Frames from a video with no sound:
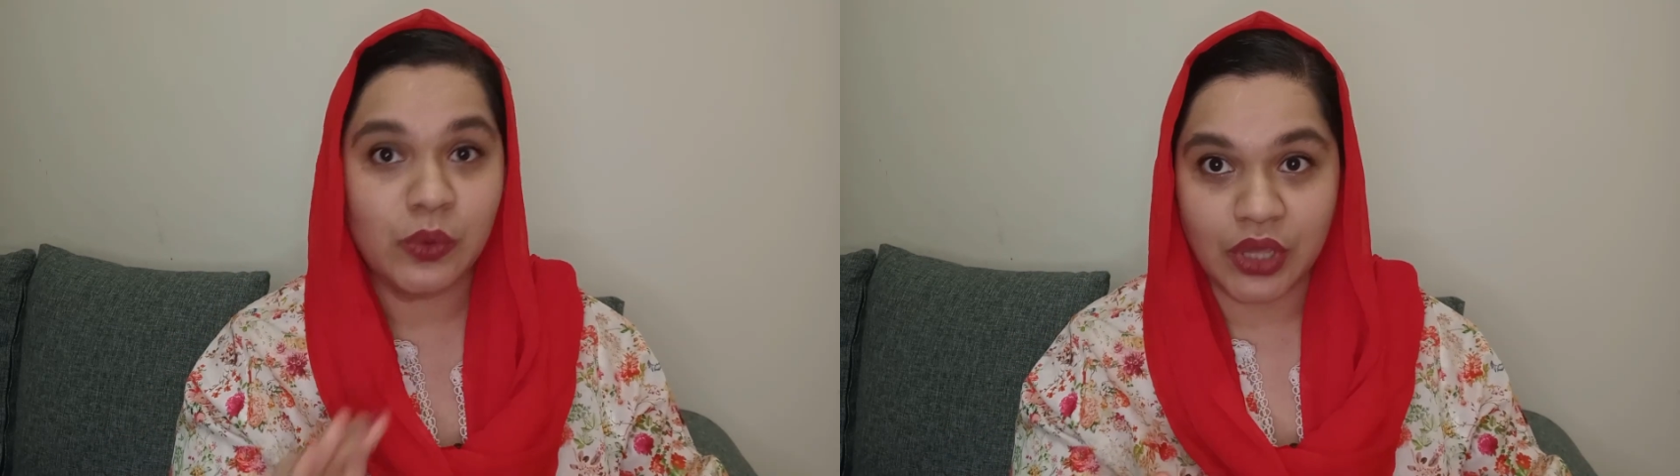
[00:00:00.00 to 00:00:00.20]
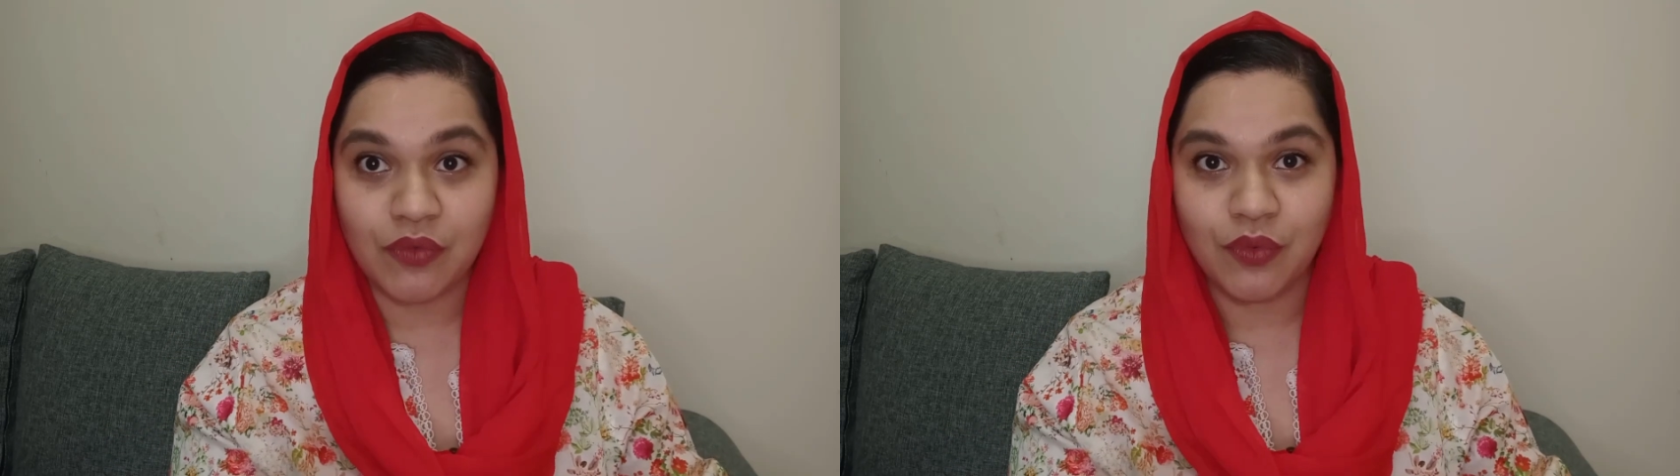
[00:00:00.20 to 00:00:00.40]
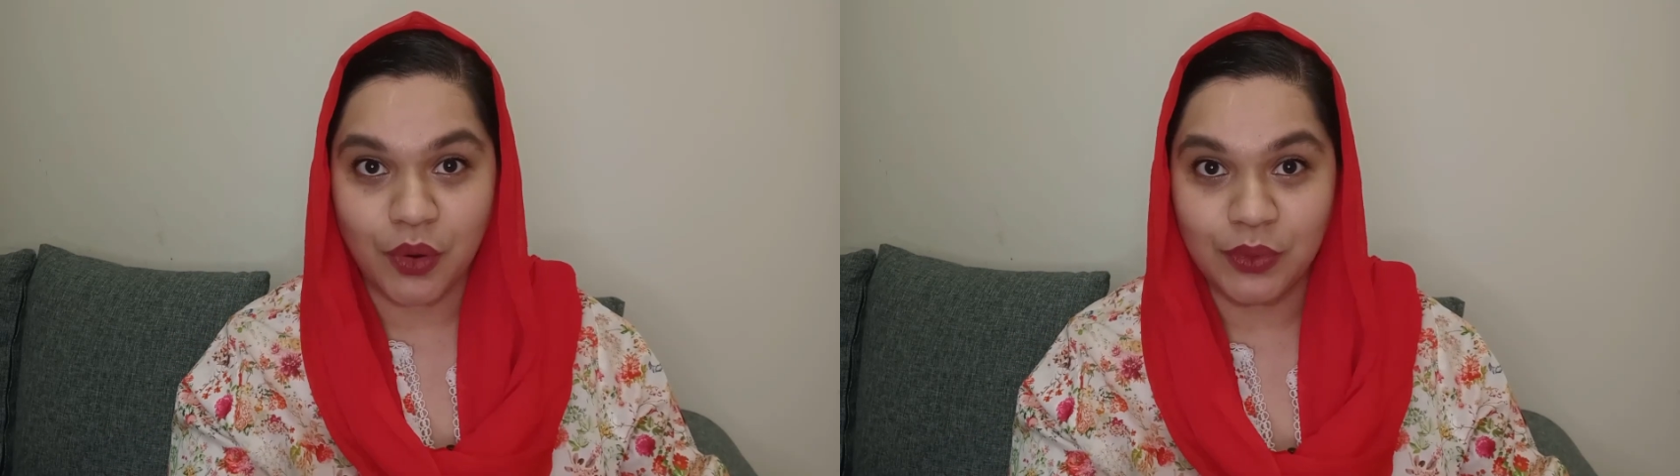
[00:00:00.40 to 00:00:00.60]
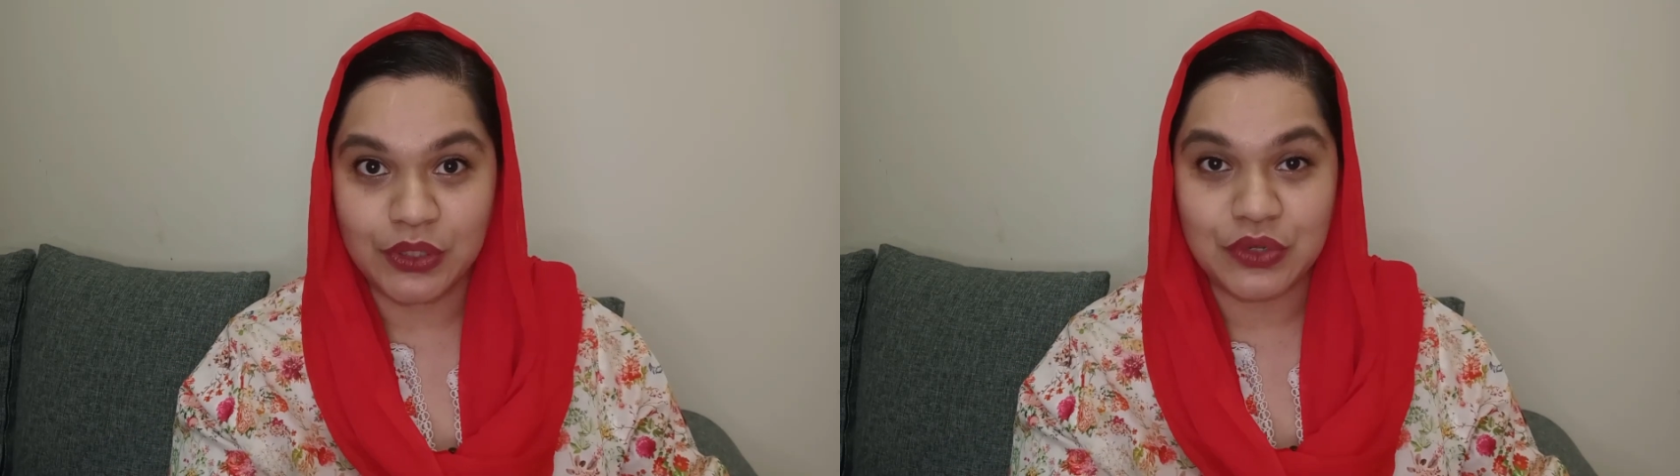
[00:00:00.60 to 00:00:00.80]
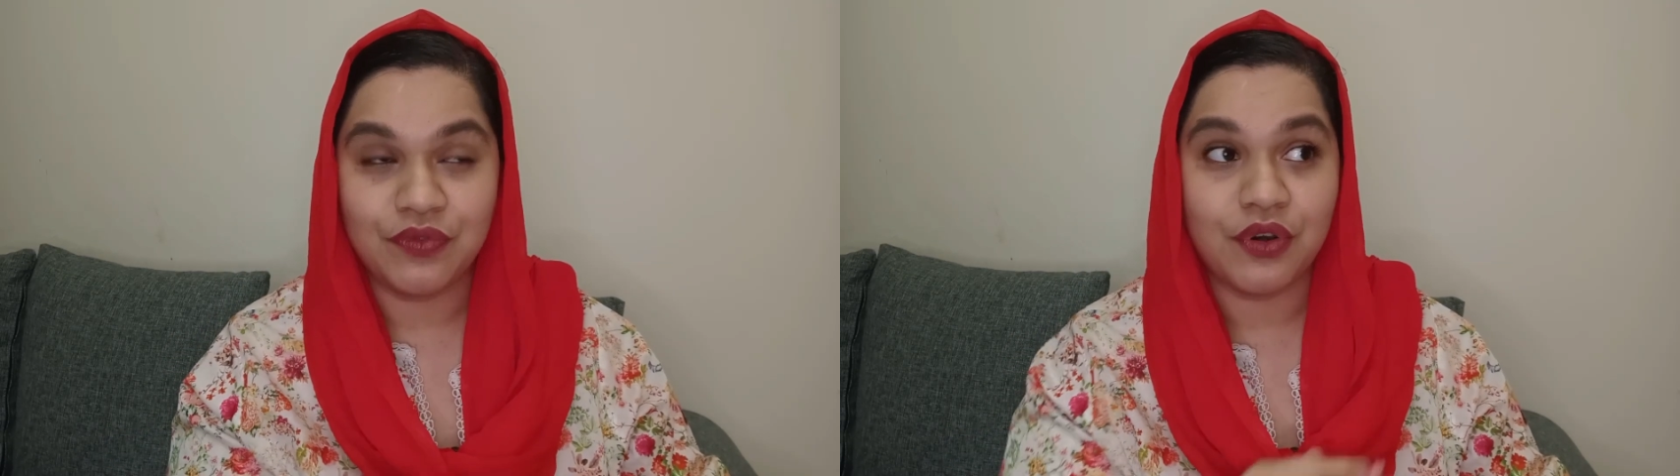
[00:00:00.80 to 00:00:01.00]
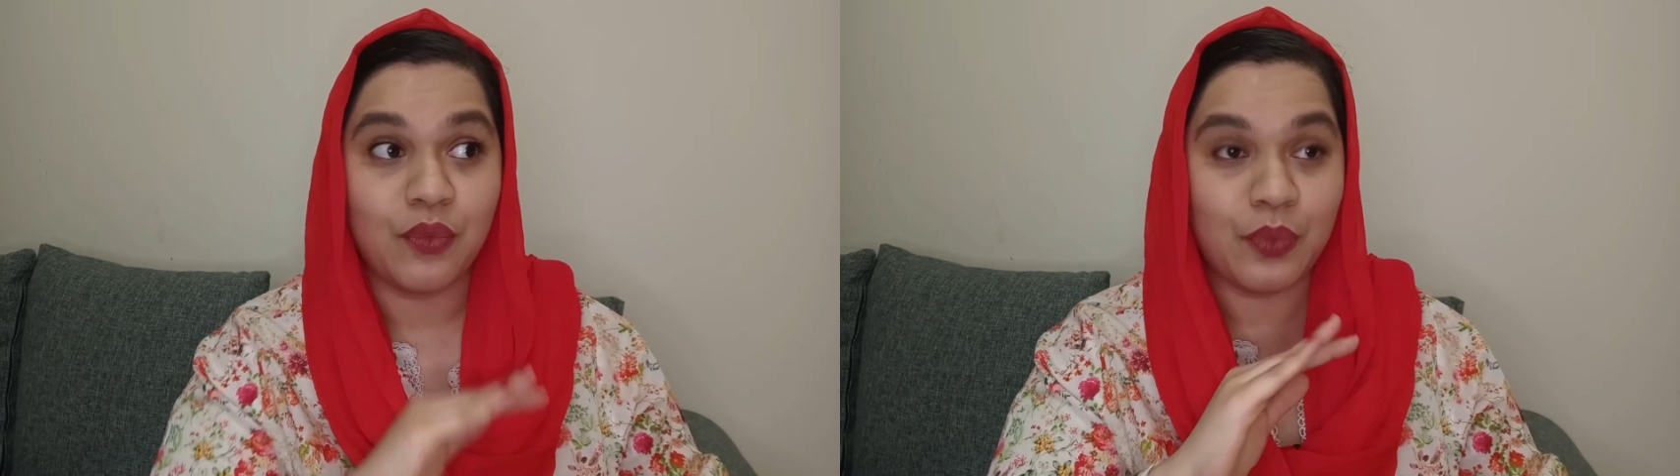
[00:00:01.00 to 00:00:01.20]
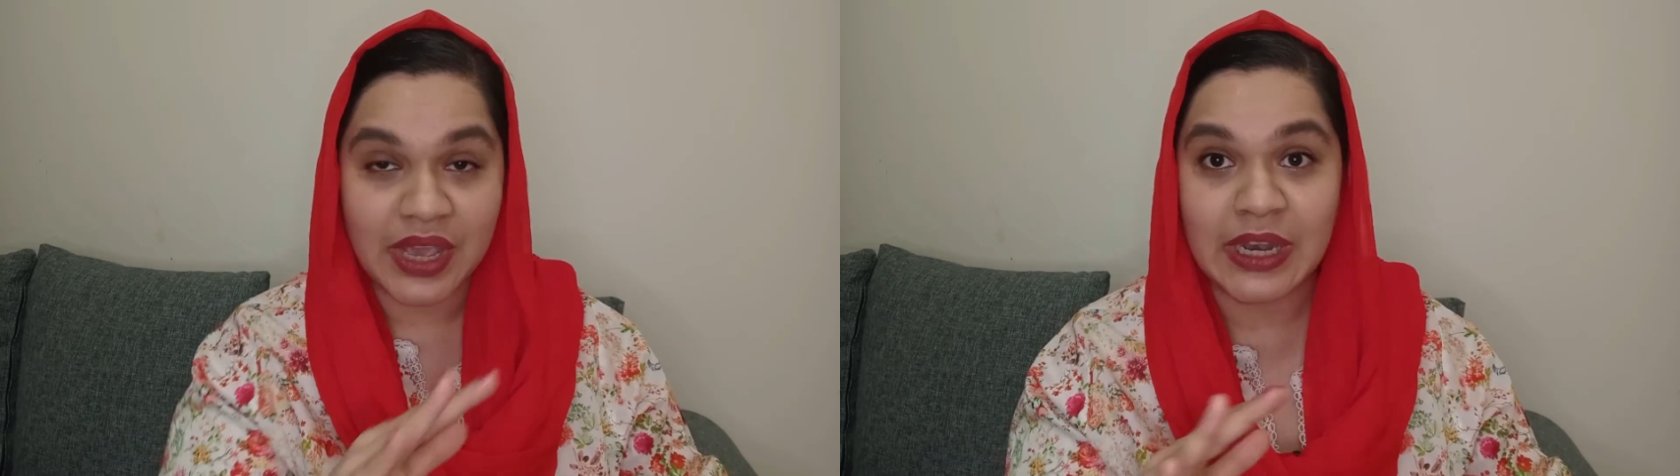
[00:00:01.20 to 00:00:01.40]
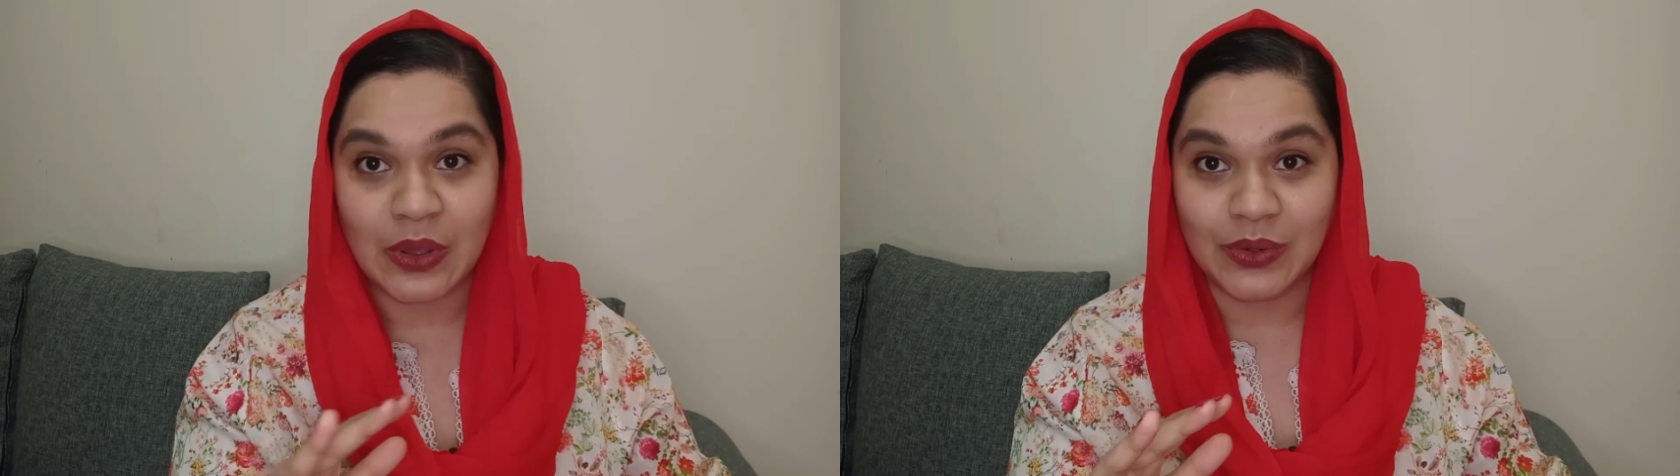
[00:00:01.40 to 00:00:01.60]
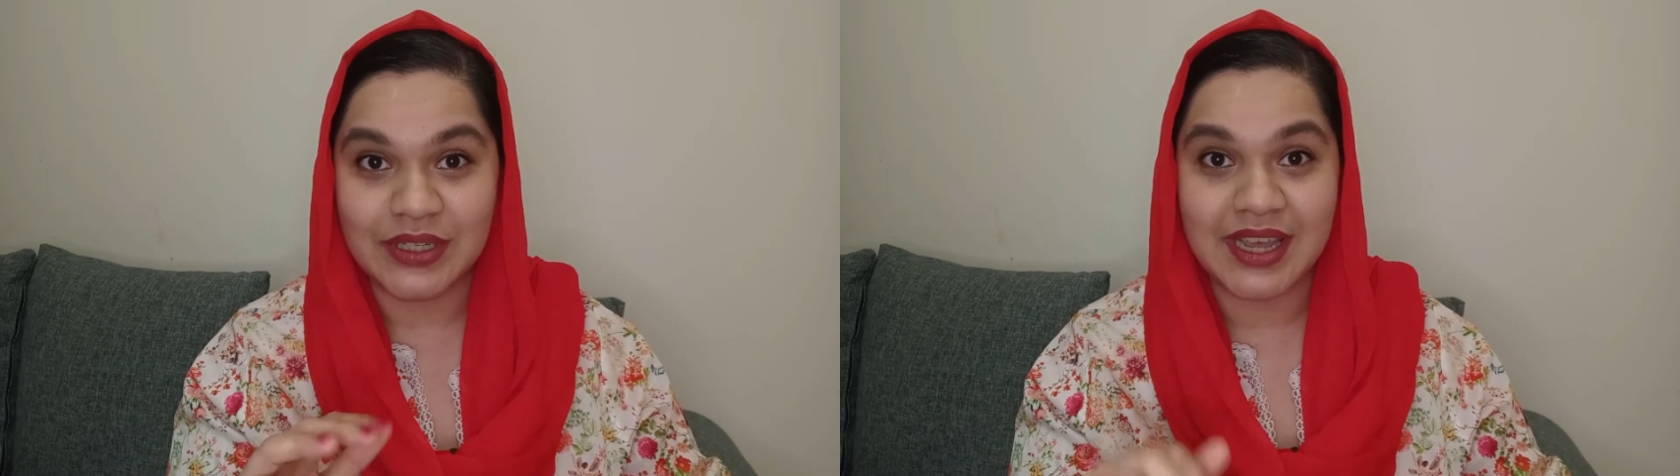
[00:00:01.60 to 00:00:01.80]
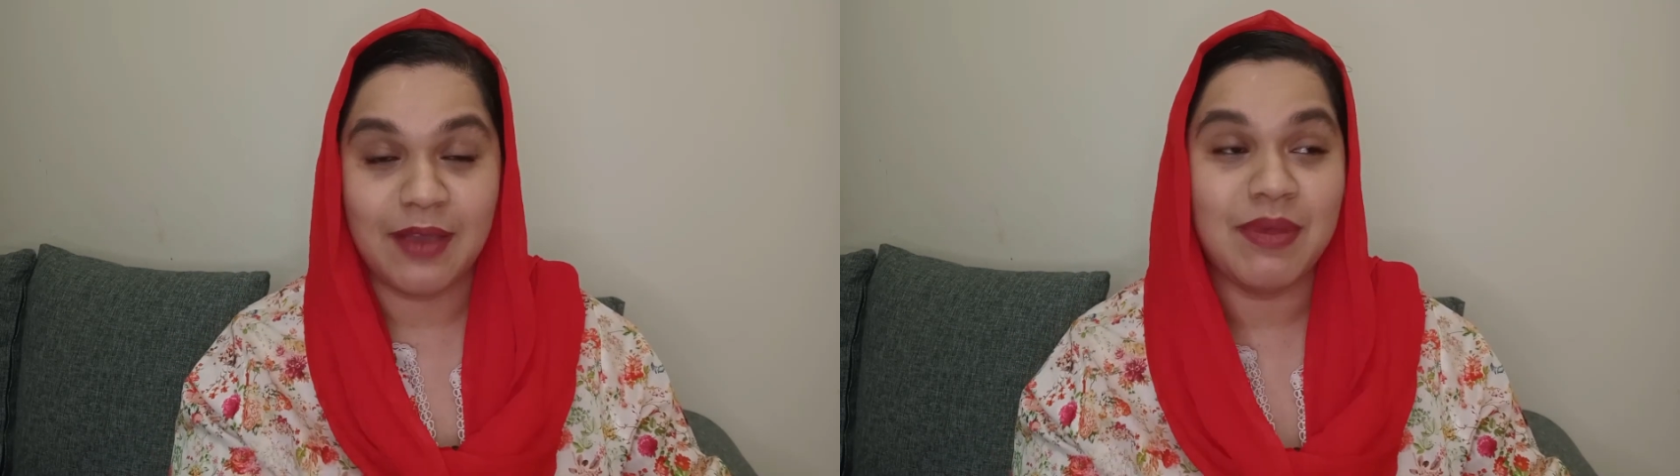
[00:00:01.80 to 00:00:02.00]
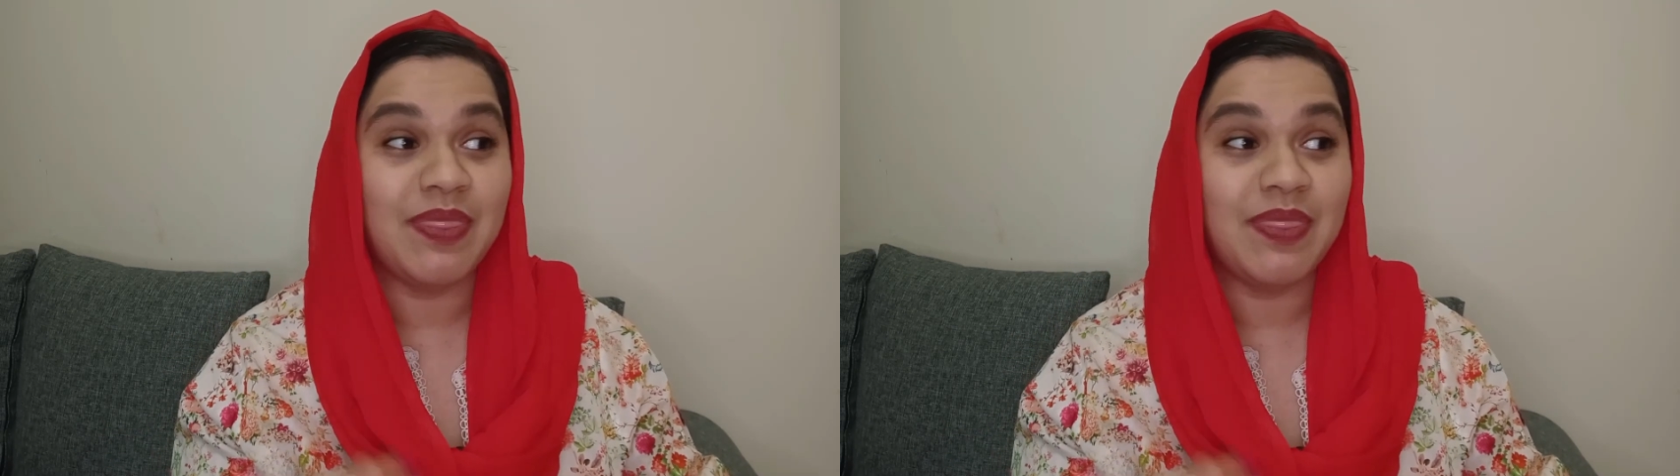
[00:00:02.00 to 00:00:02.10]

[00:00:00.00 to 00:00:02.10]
looking forward to for a very long time,